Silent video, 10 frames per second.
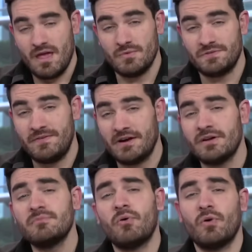It was
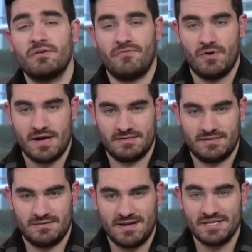very important for
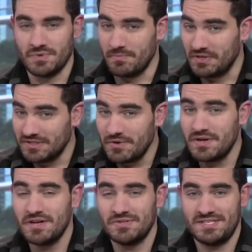us, as we're building
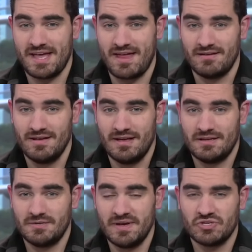Windows 10,
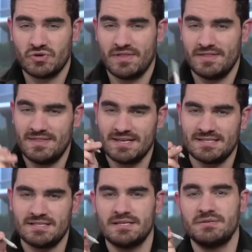to make sure that
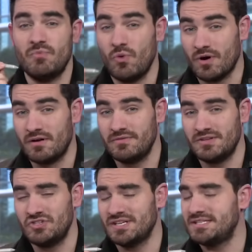this does more
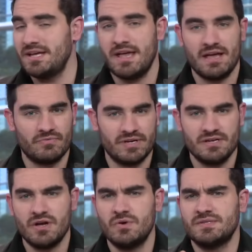than just take
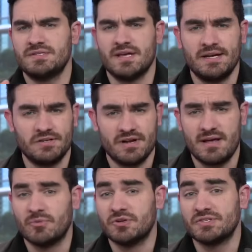handwritten notes, sign your
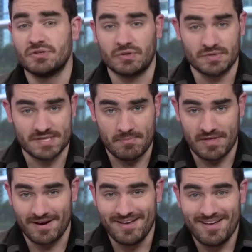name, or circle
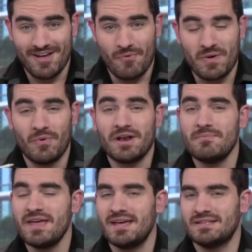something. We want
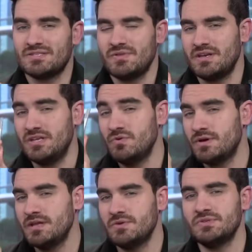to make it so that
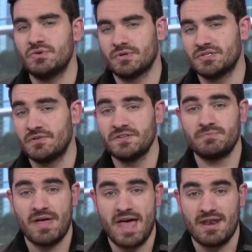you can use your
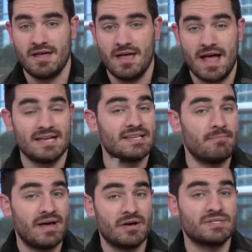Surface Pen as
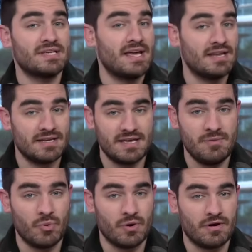a mouse and a
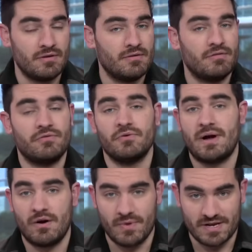keyboard
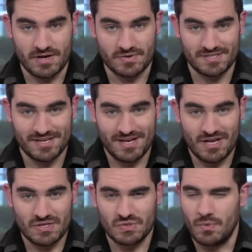throughout Windows.
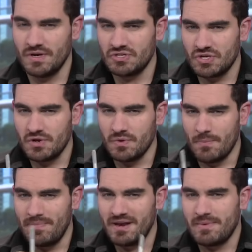So I want to show you
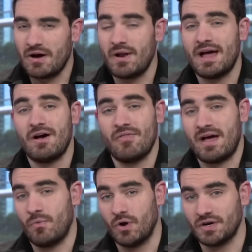a bit about how
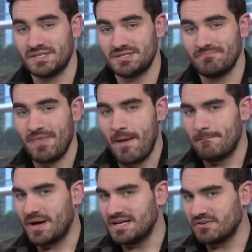that works.
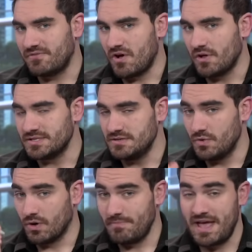By default,
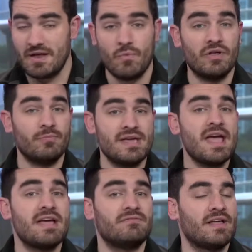your pen will
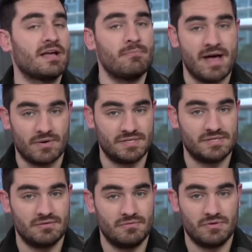behave like a
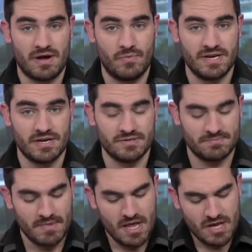mouse throughout Windows.